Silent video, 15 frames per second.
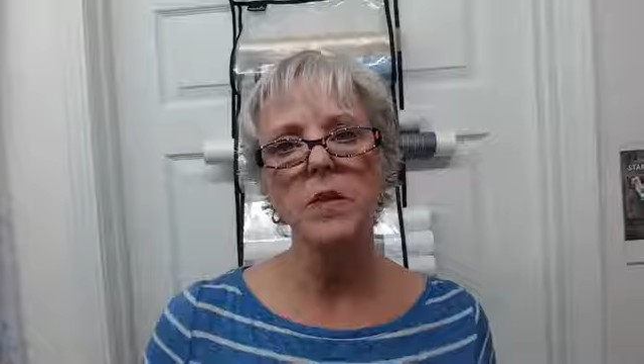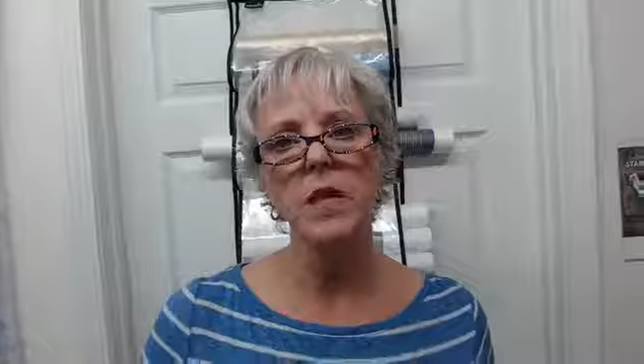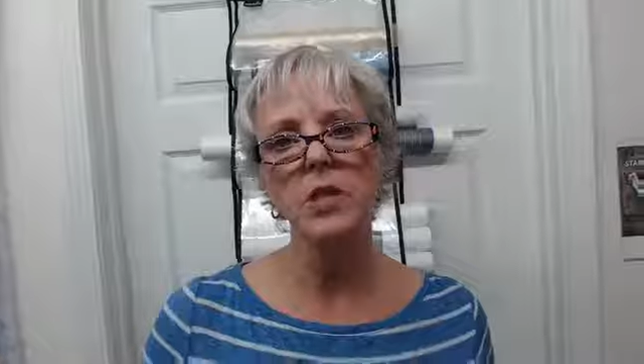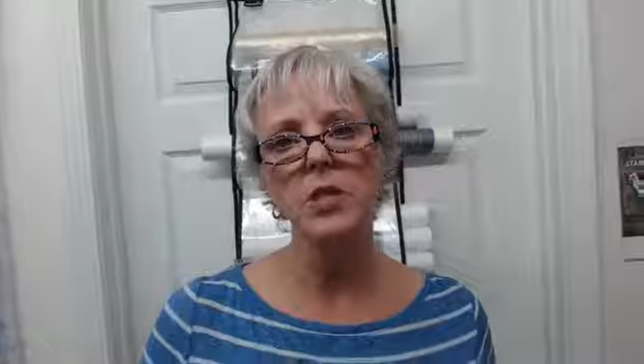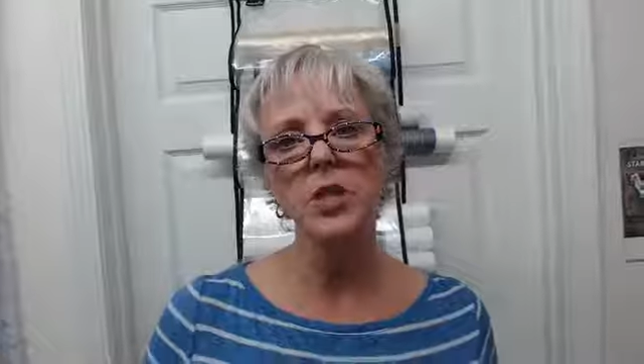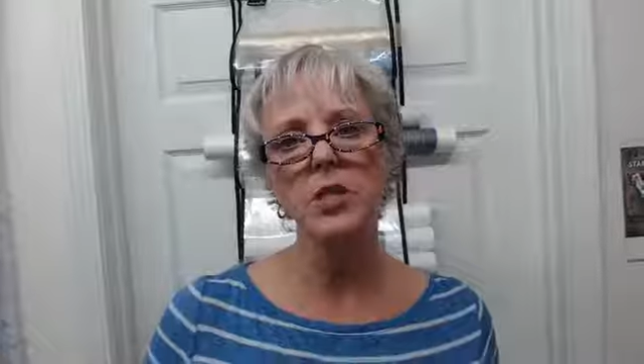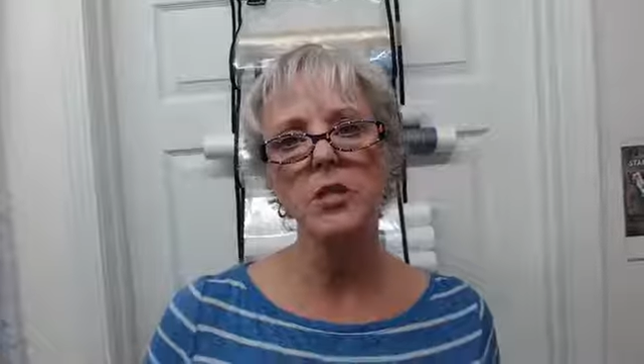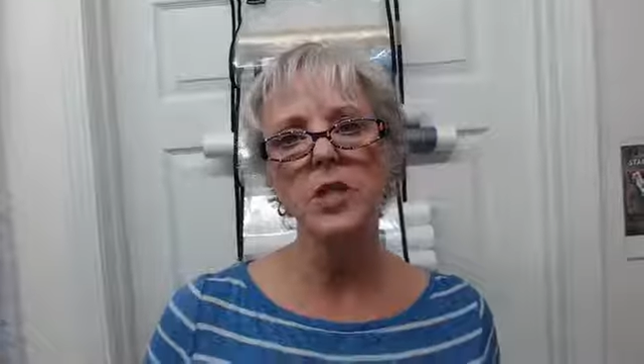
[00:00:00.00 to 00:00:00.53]

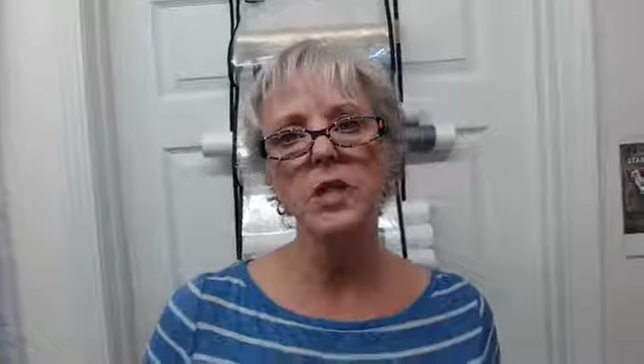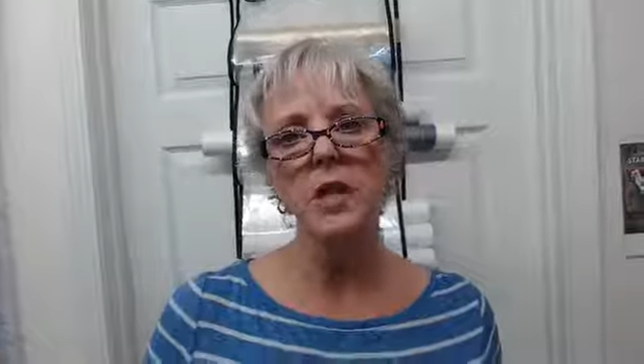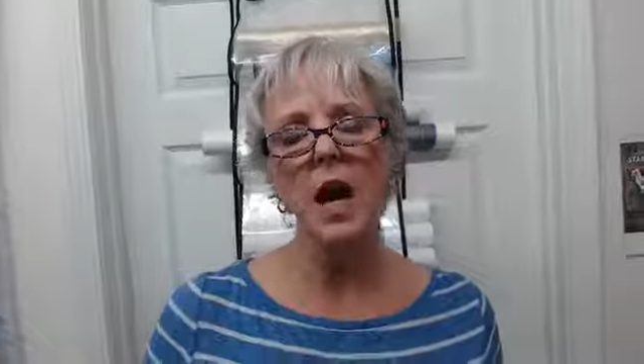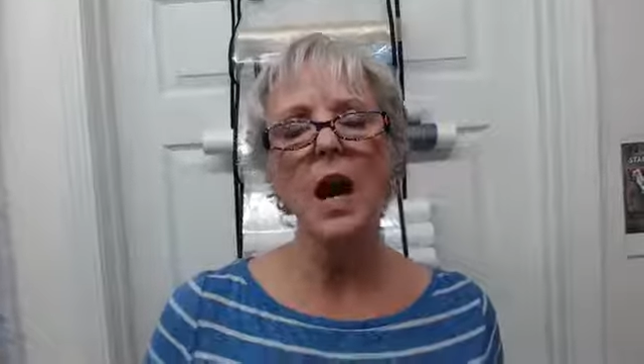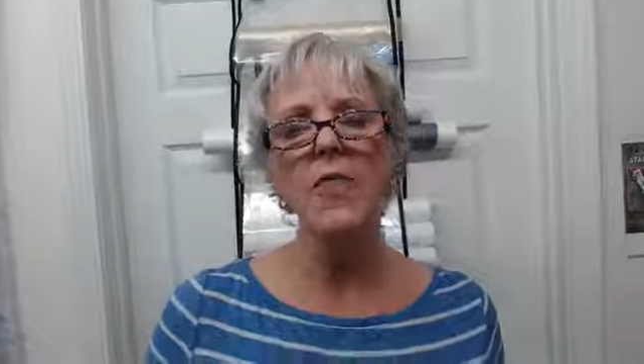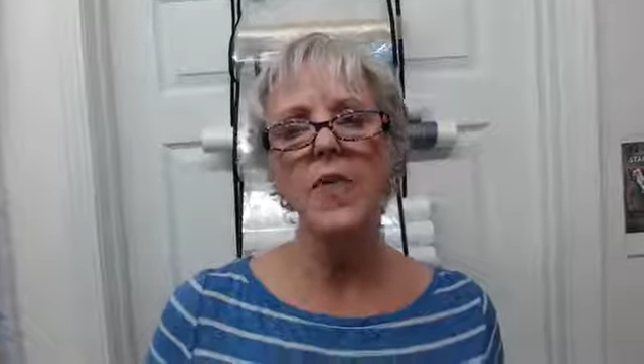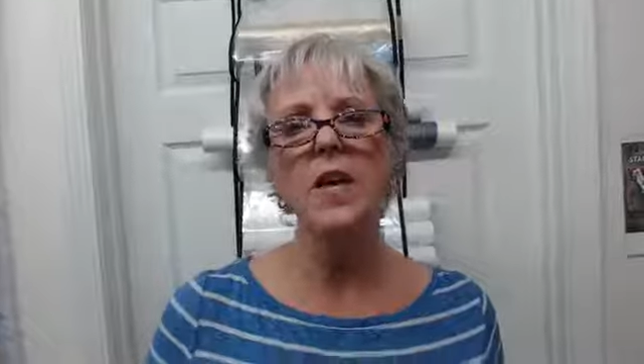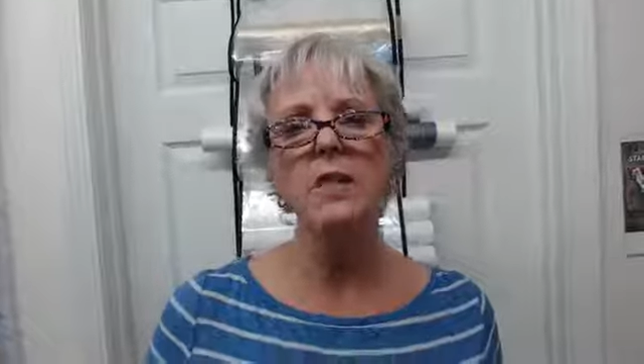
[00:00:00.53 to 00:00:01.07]

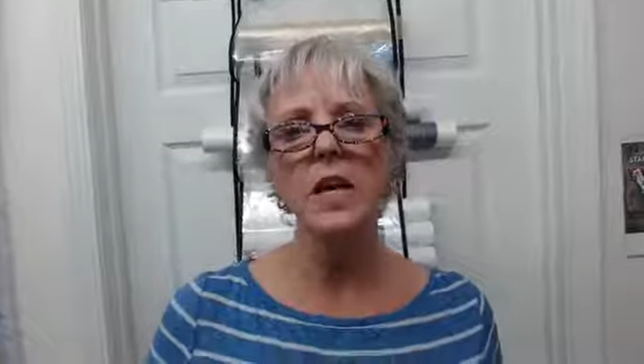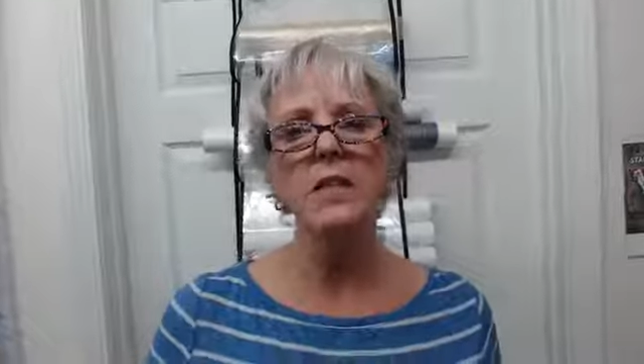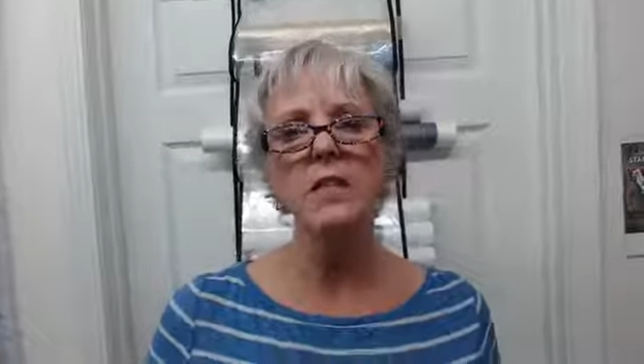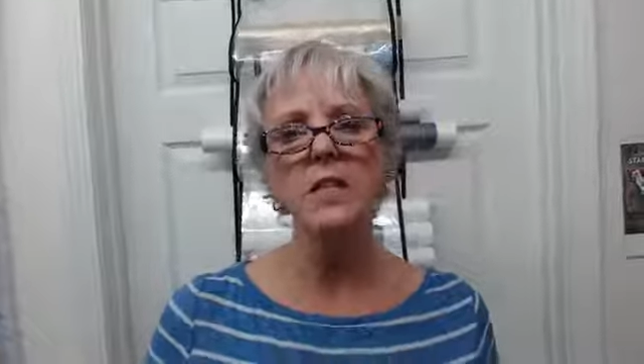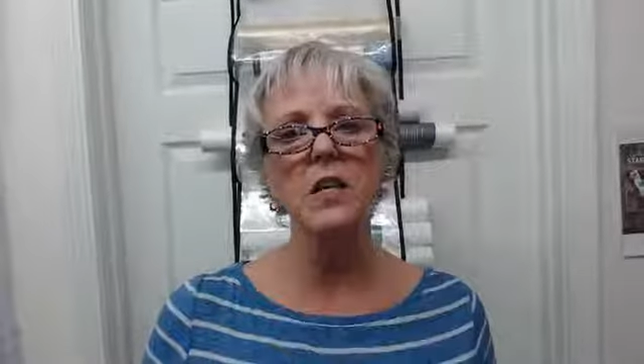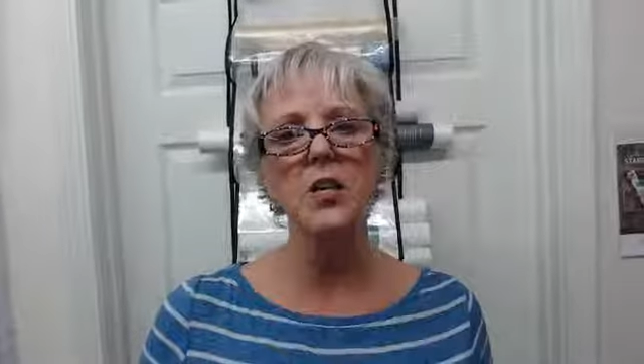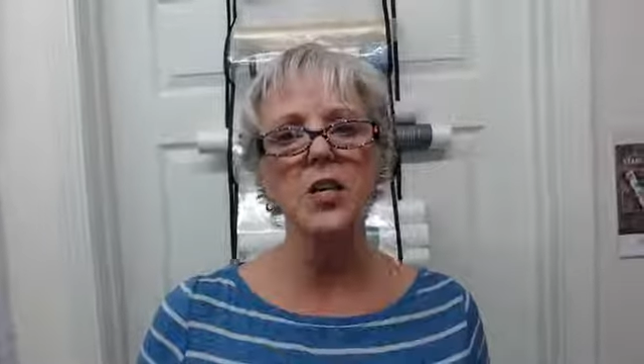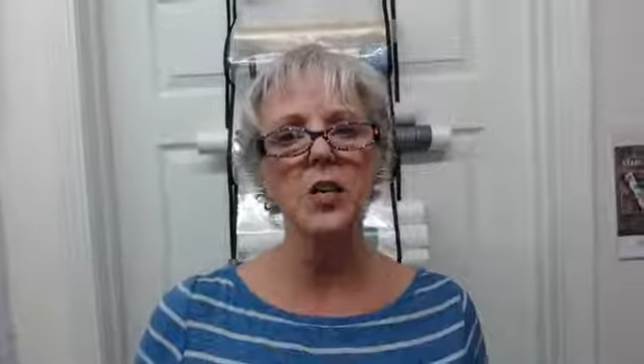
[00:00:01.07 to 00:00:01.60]
I think
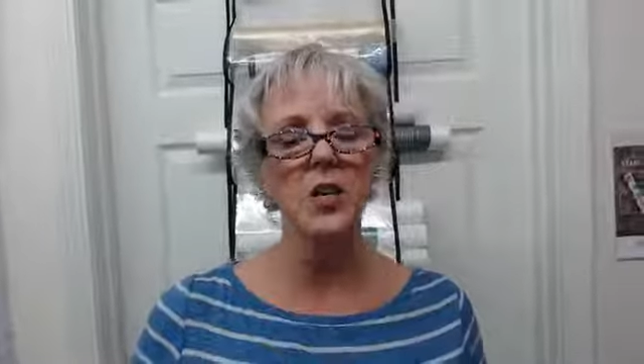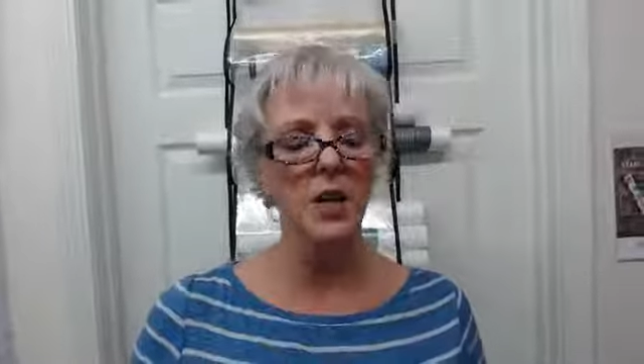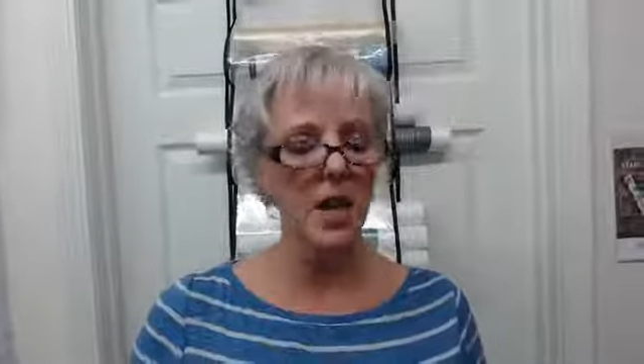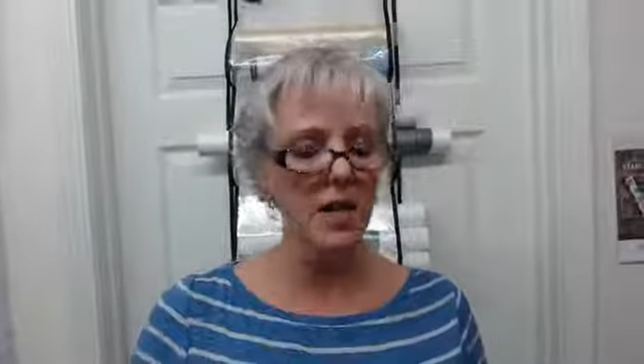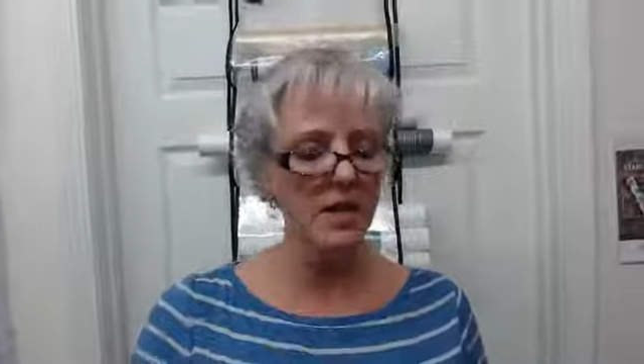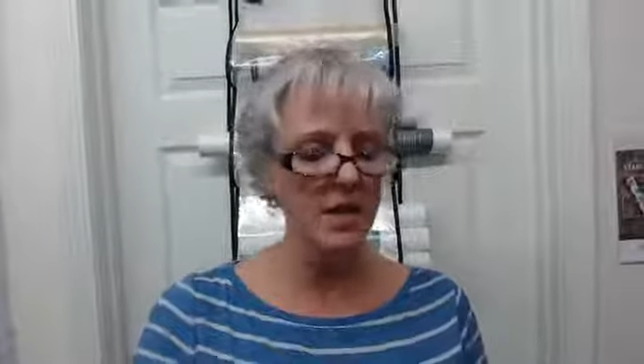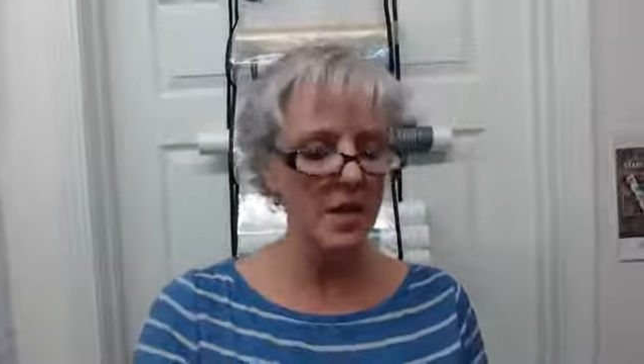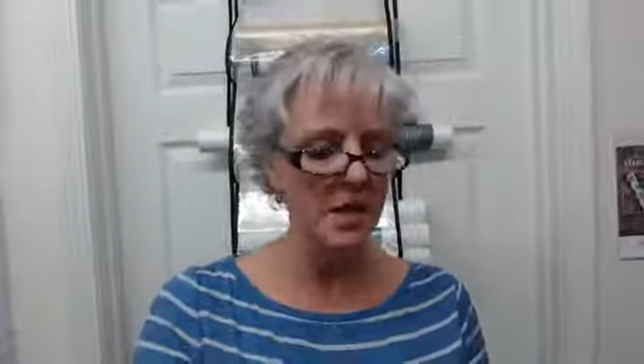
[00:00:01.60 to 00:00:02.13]
that's such a good
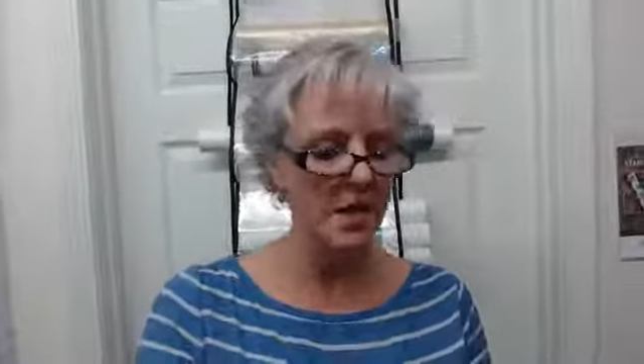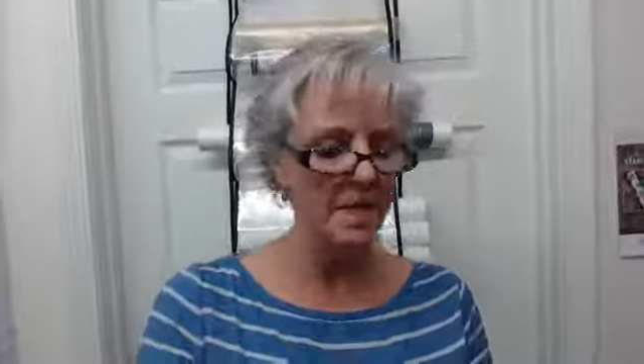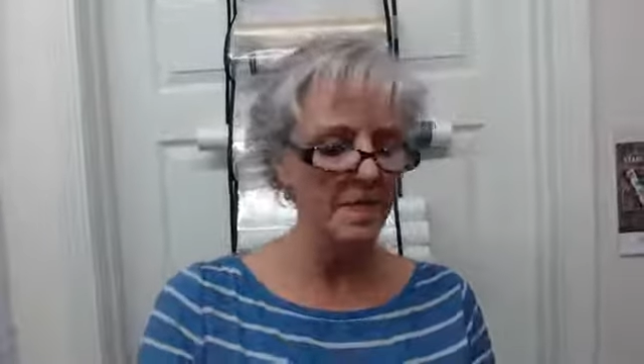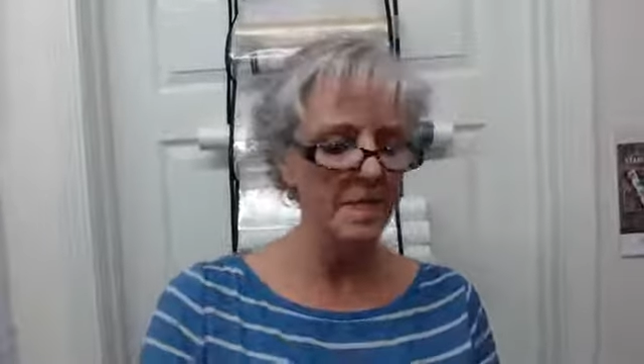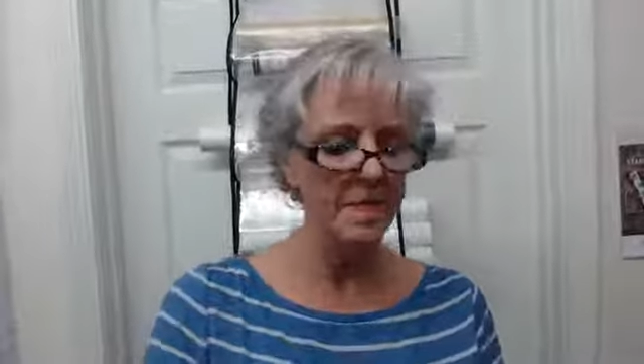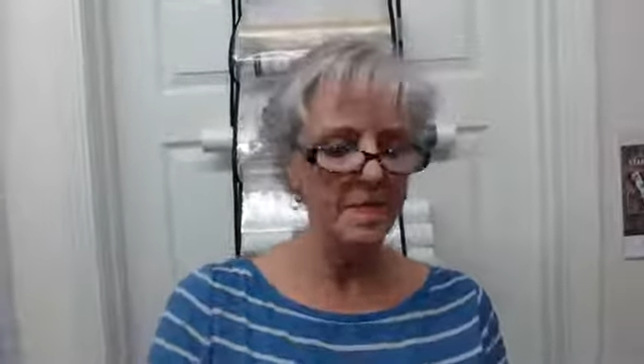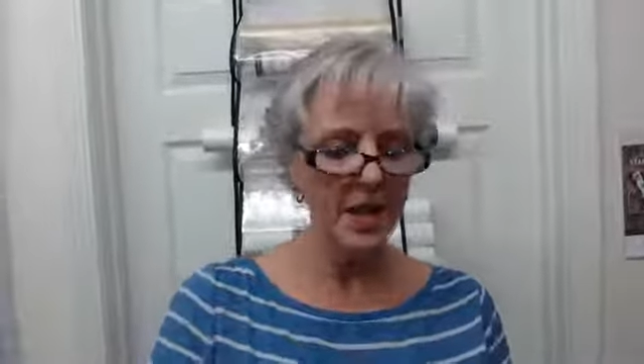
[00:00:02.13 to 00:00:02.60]
idea.